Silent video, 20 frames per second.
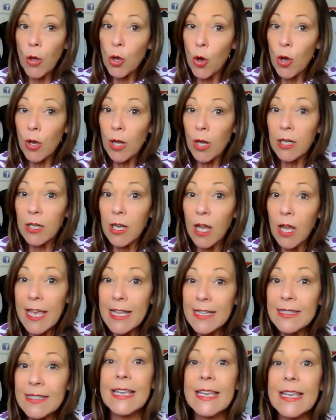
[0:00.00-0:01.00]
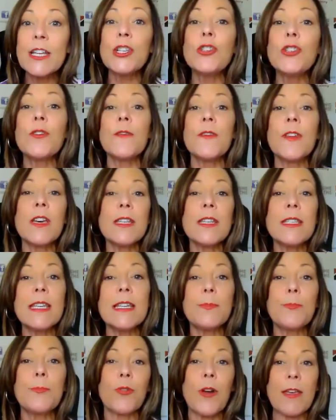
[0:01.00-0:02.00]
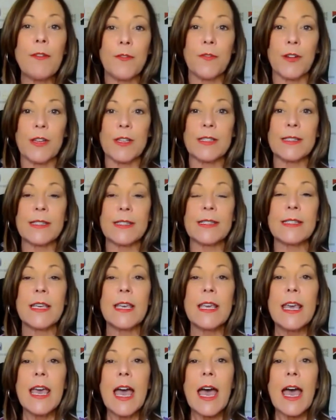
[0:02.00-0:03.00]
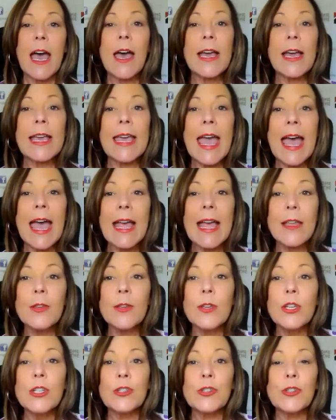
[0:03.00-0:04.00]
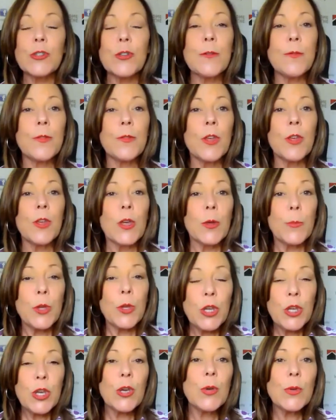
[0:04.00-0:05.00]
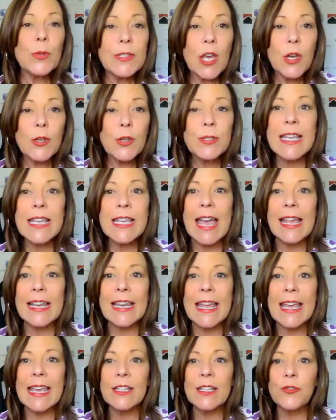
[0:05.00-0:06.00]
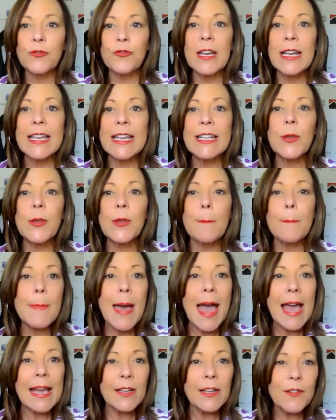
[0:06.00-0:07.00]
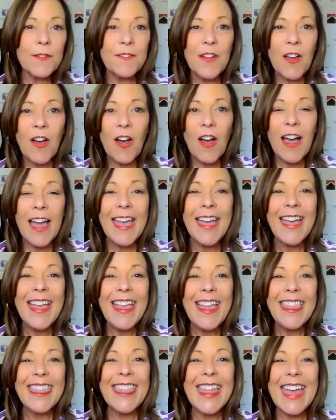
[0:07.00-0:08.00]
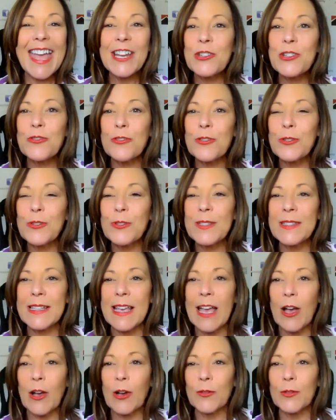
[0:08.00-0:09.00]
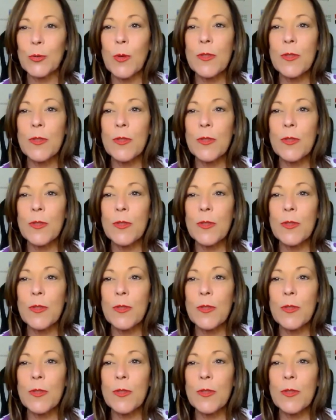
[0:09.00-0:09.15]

your client's introverted preference uh, can sort of use those techniques really to magnify their true selves